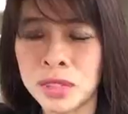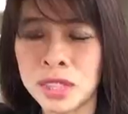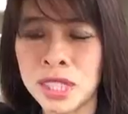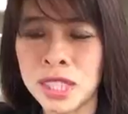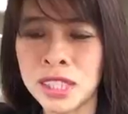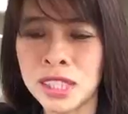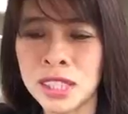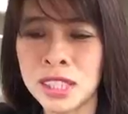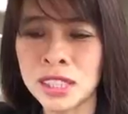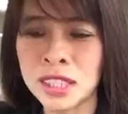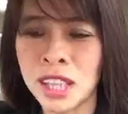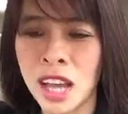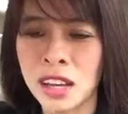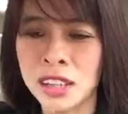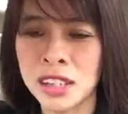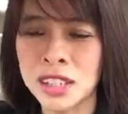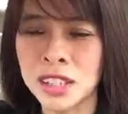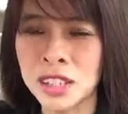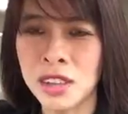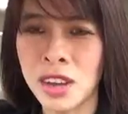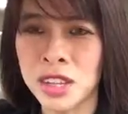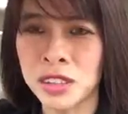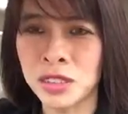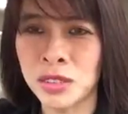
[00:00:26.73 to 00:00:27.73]
Jesus
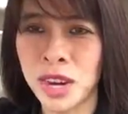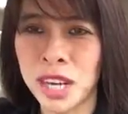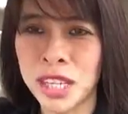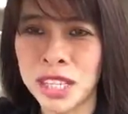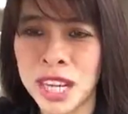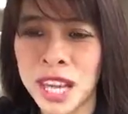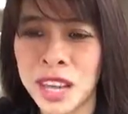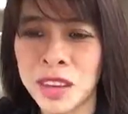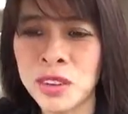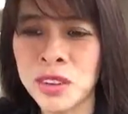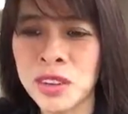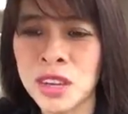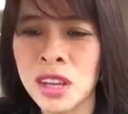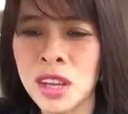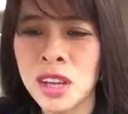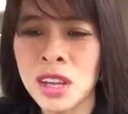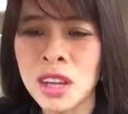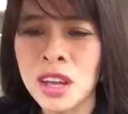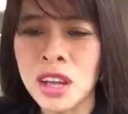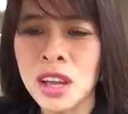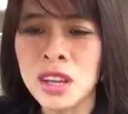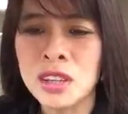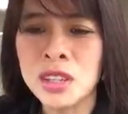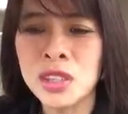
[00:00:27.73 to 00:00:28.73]
talking to us right now.
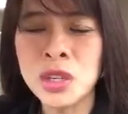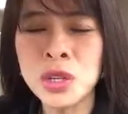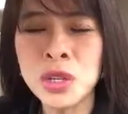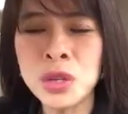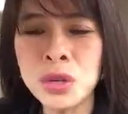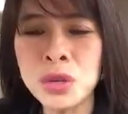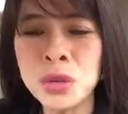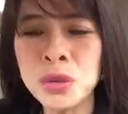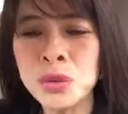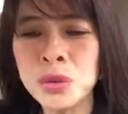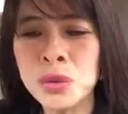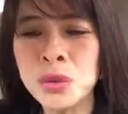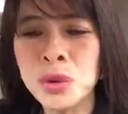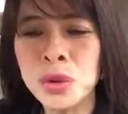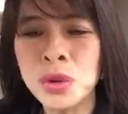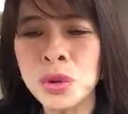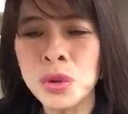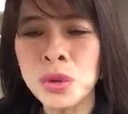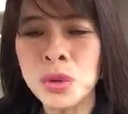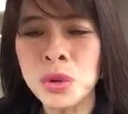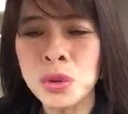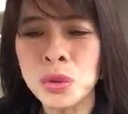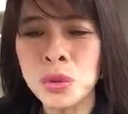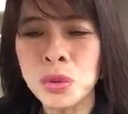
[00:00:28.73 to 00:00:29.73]
You
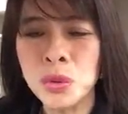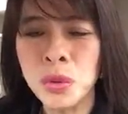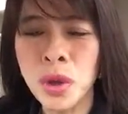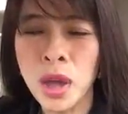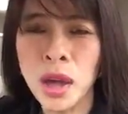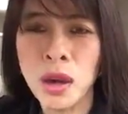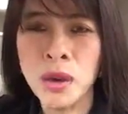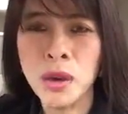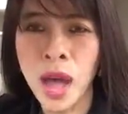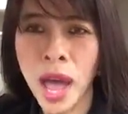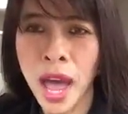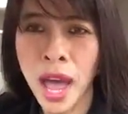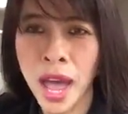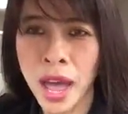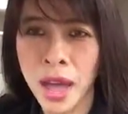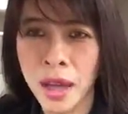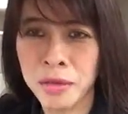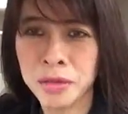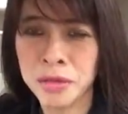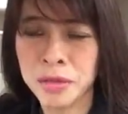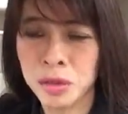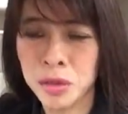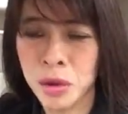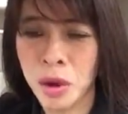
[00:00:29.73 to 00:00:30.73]
will
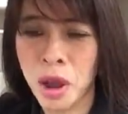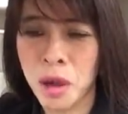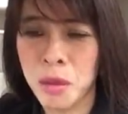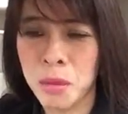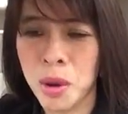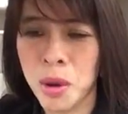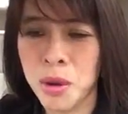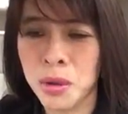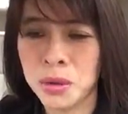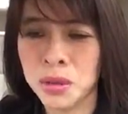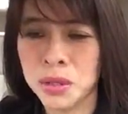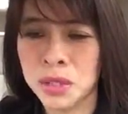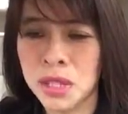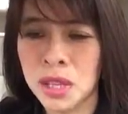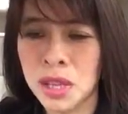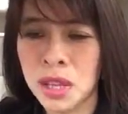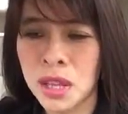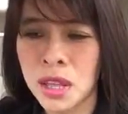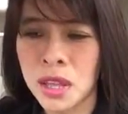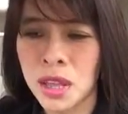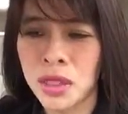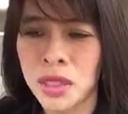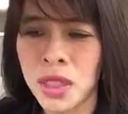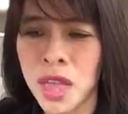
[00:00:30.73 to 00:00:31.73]
have troubles.
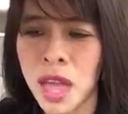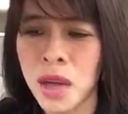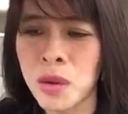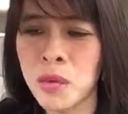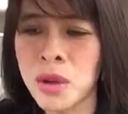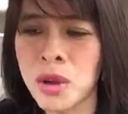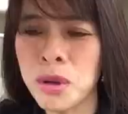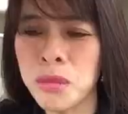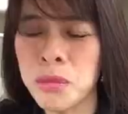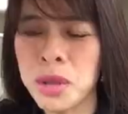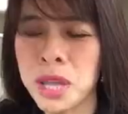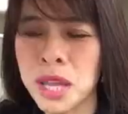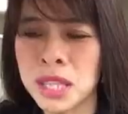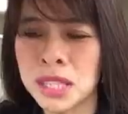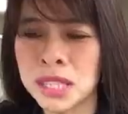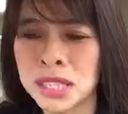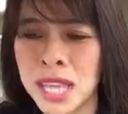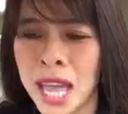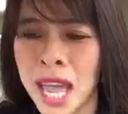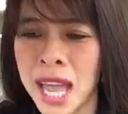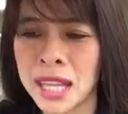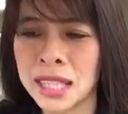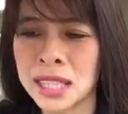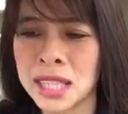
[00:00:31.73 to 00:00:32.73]
There will be
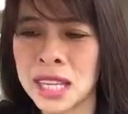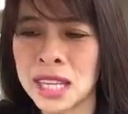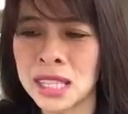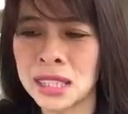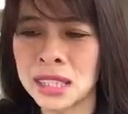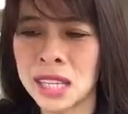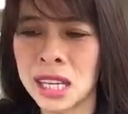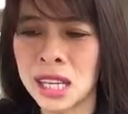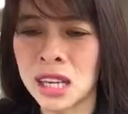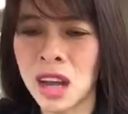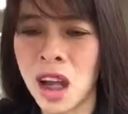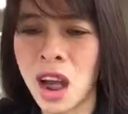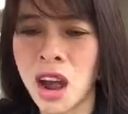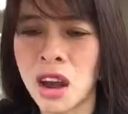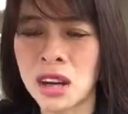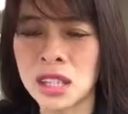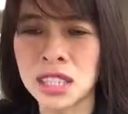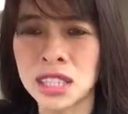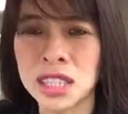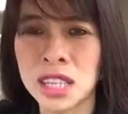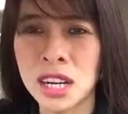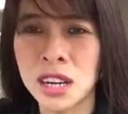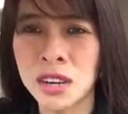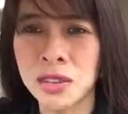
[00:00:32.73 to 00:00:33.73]
sadness and
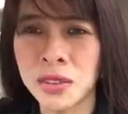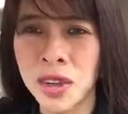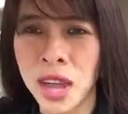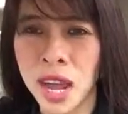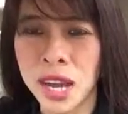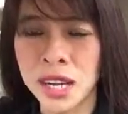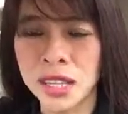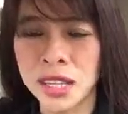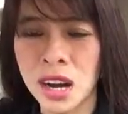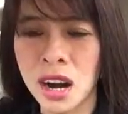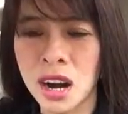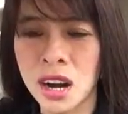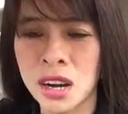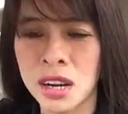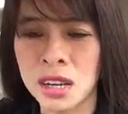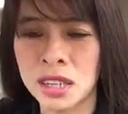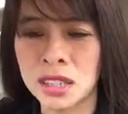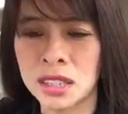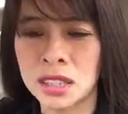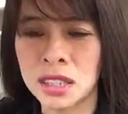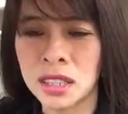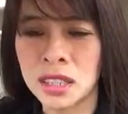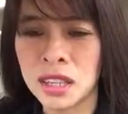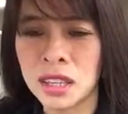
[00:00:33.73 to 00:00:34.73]
hardship and
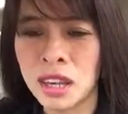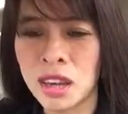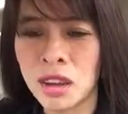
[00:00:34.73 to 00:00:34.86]
hurt.